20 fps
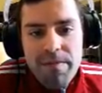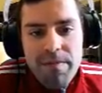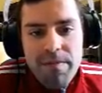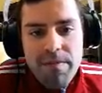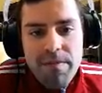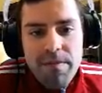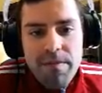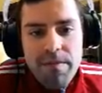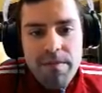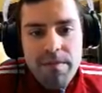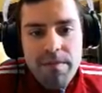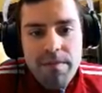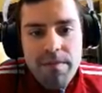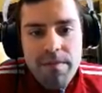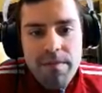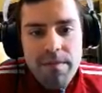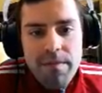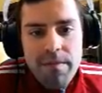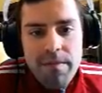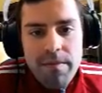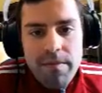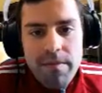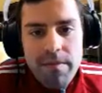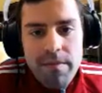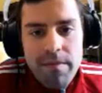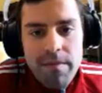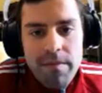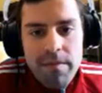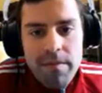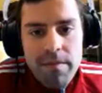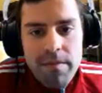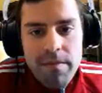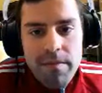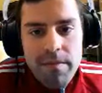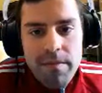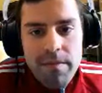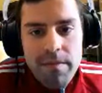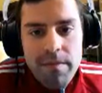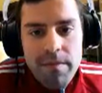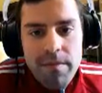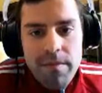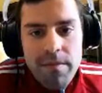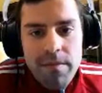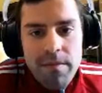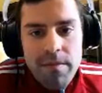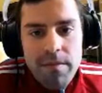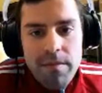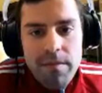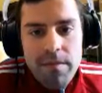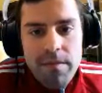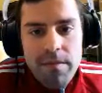(no one is talking)